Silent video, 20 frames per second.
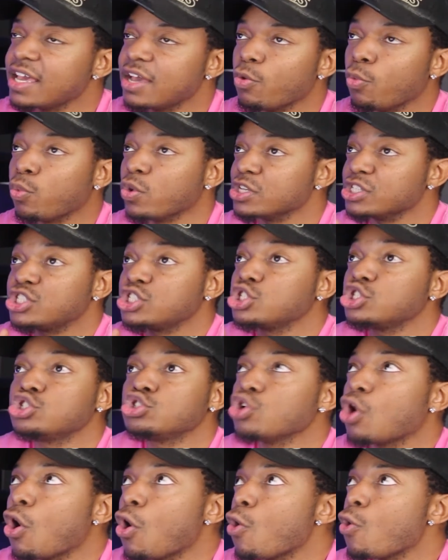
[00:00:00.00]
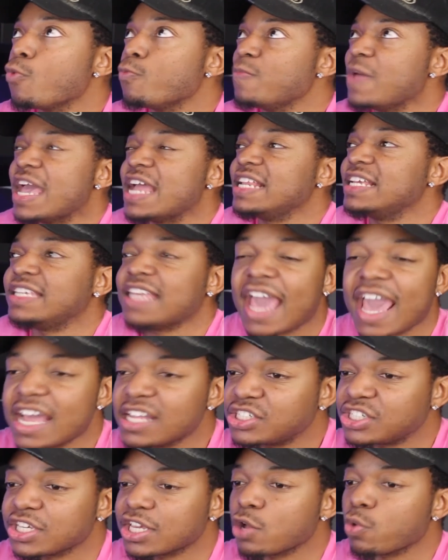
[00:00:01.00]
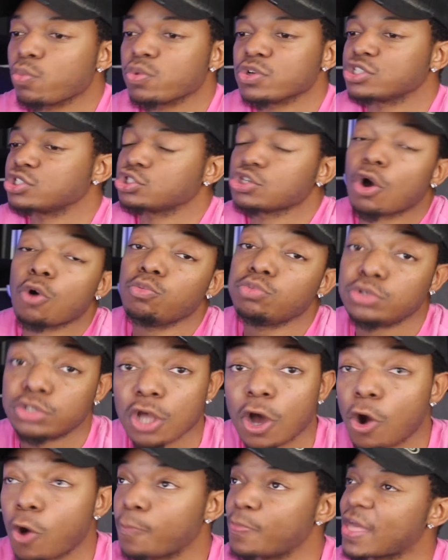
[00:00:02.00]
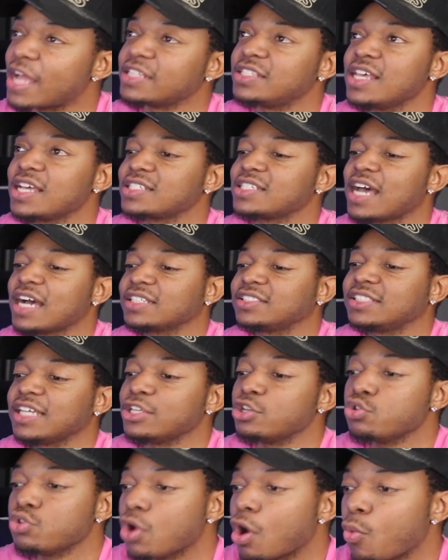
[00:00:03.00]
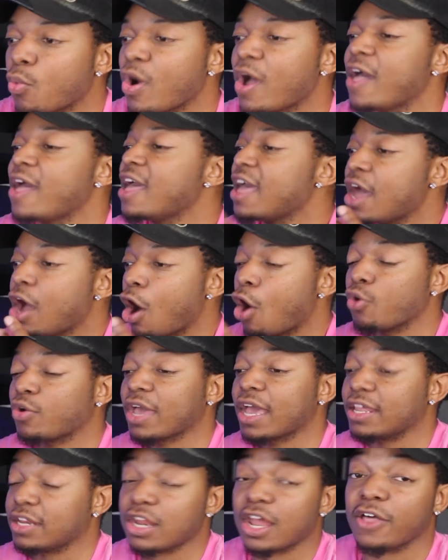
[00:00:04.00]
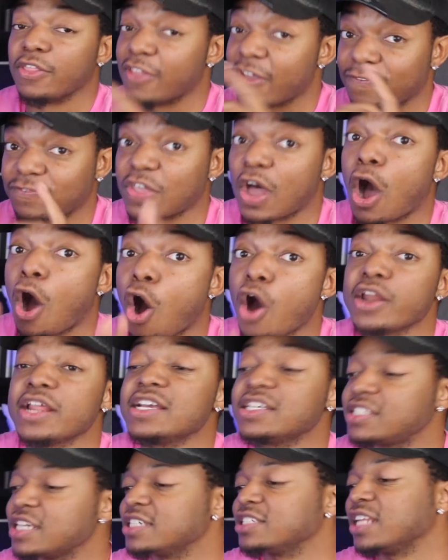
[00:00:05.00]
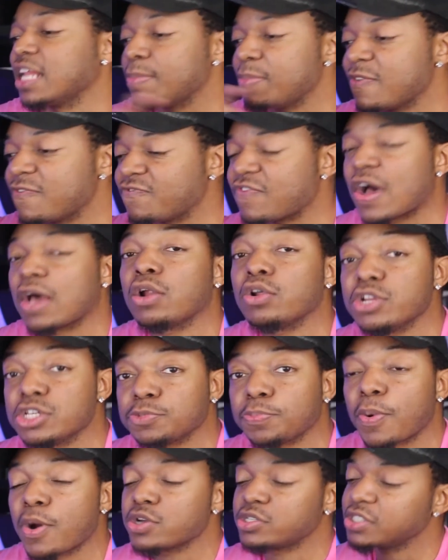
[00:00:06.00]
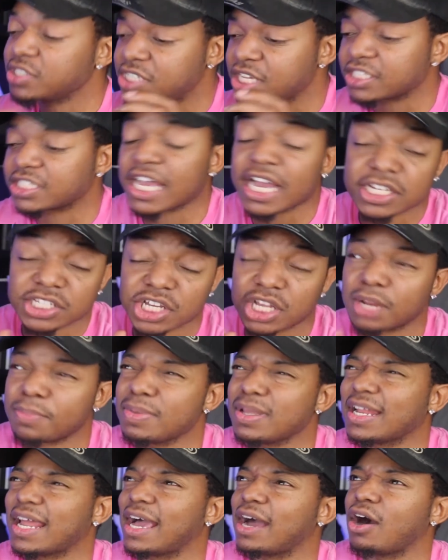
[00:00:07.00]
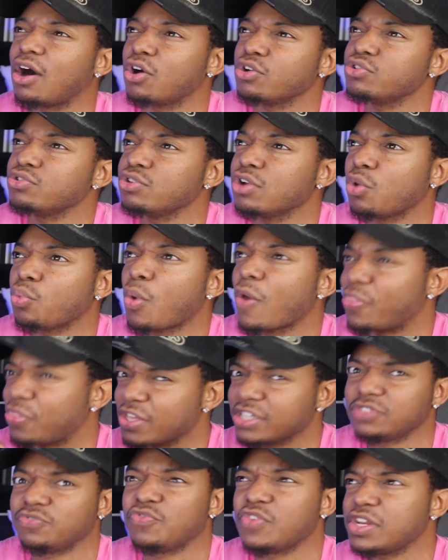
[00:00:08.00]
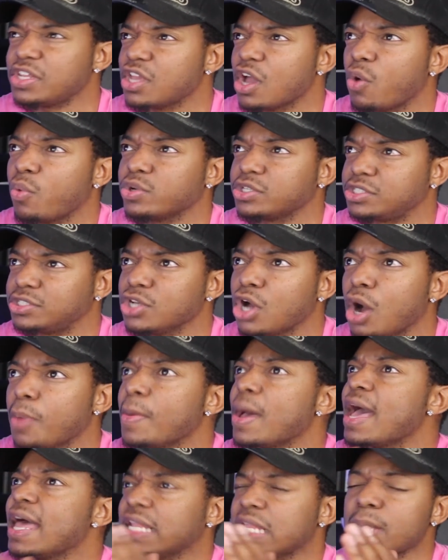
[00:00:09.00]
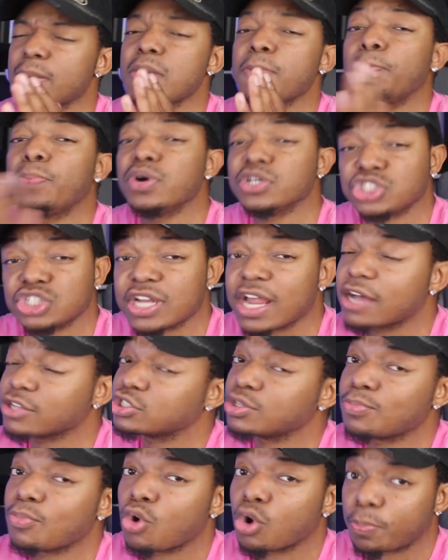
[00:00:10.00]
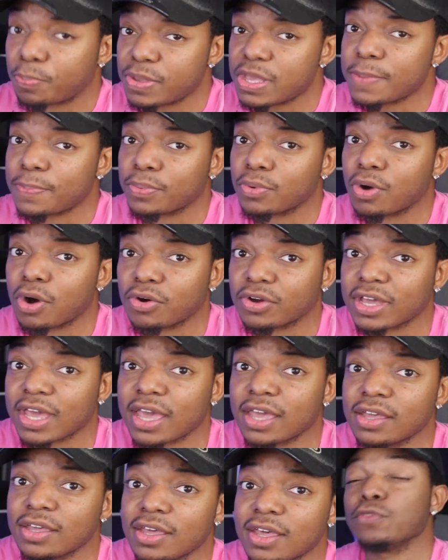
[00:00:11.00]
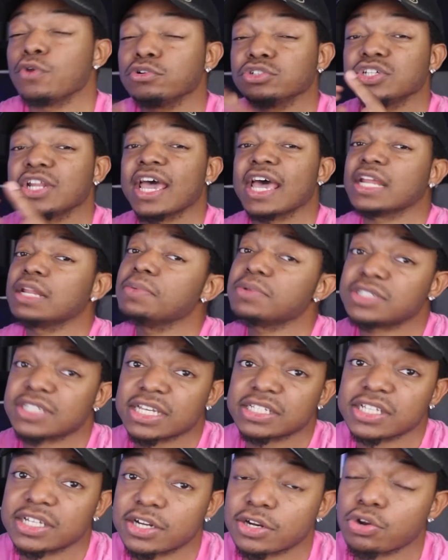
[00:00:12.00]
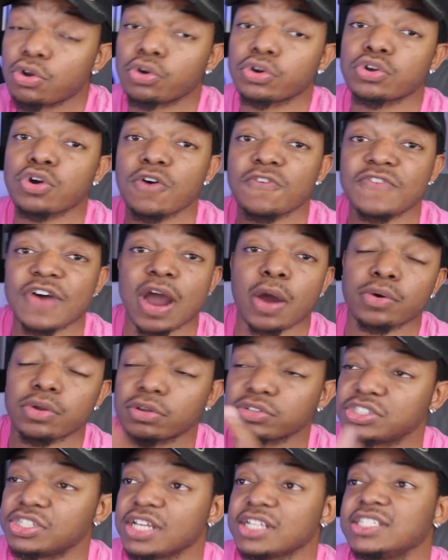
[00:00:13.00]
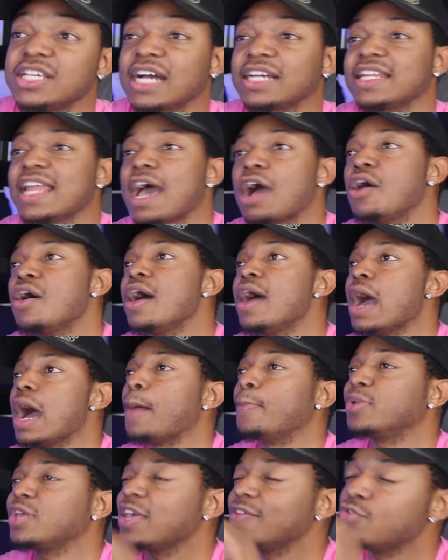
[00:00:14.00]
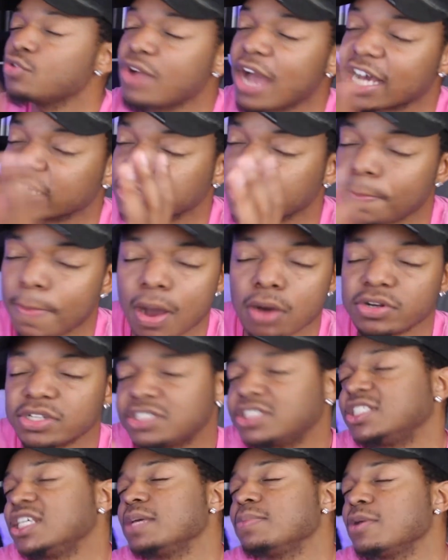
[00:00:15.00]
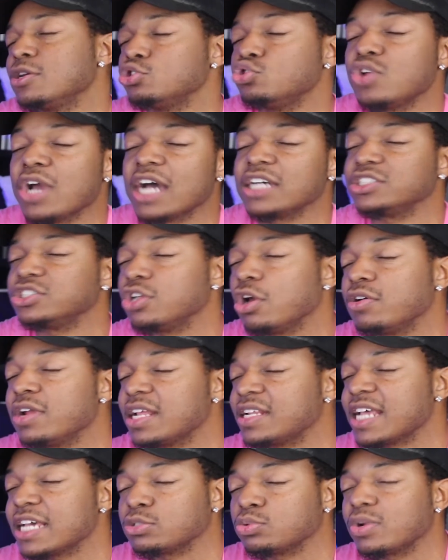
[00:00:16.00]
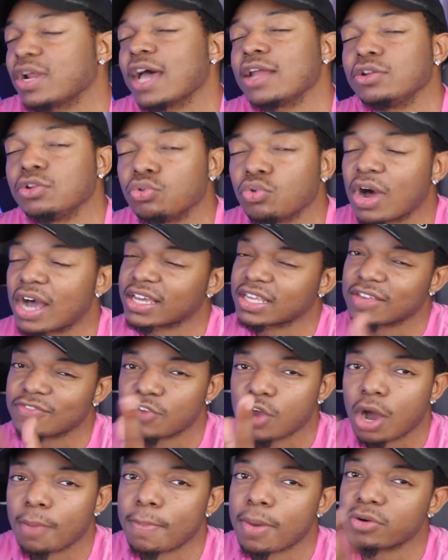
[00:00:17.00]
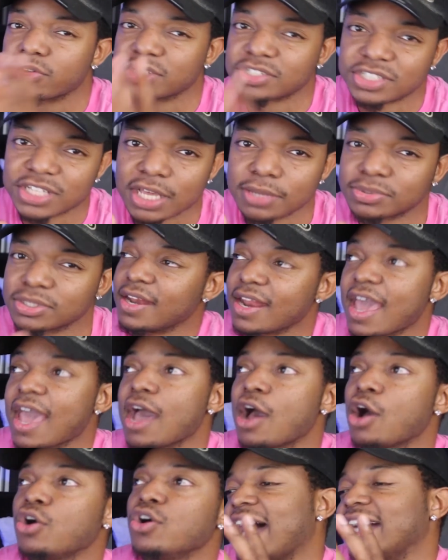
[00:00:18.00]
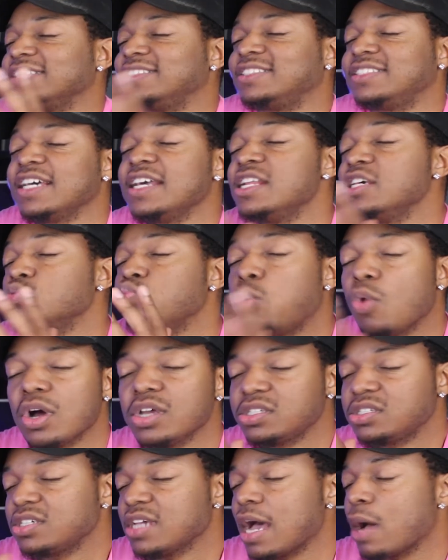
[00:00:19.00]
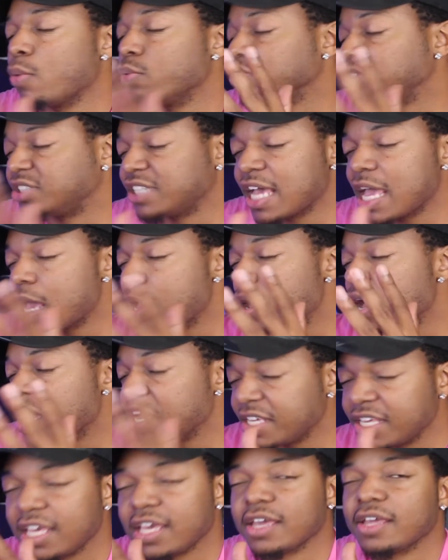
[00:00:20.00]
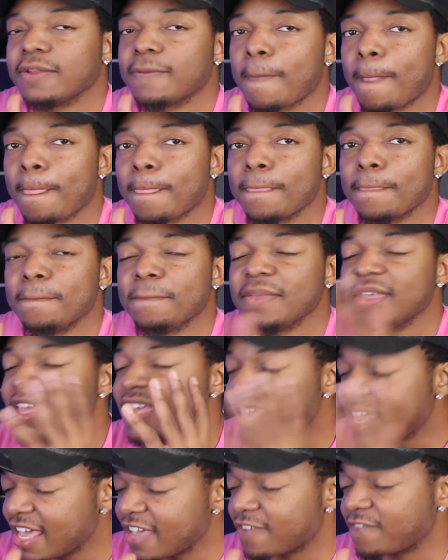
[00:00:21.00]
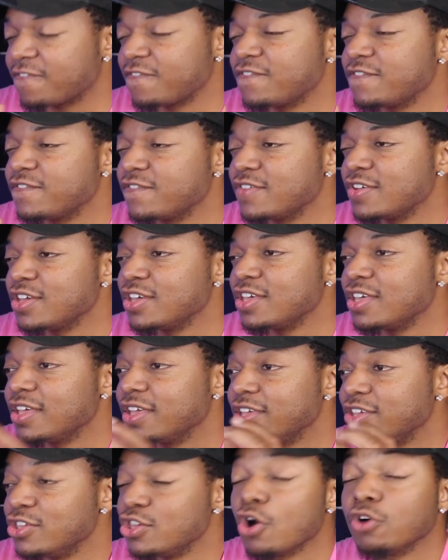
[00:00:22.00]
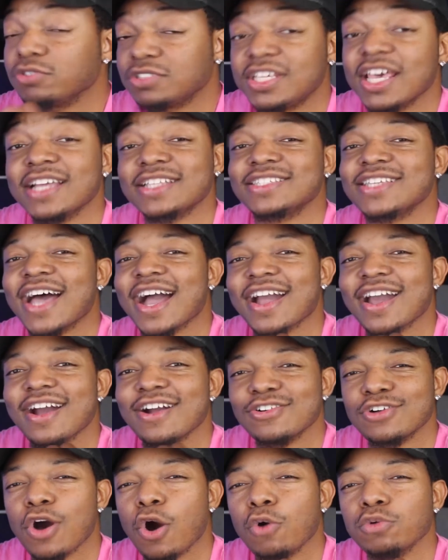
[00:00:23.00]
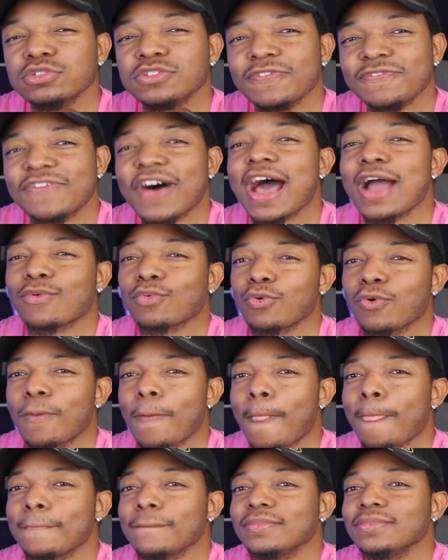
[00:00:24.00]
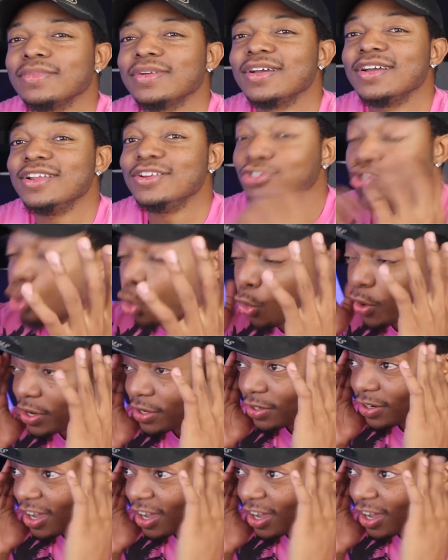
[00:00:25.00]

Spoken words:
was so engaging and was so dope that TikTok said, you know what? Okay, if the audience says, let me follow this person, TikTok is going to be like, oh, you know what? This video was dope. Let me push it out to more people, okay? Those are the elements that need in order to go viral on TikTok. Now, I'm going to give you guys a bonus tip because you guys know that that's what I do. I give y'all bonus tips. Now, I said this once, I will say it again. If your TikTok goes viral, do it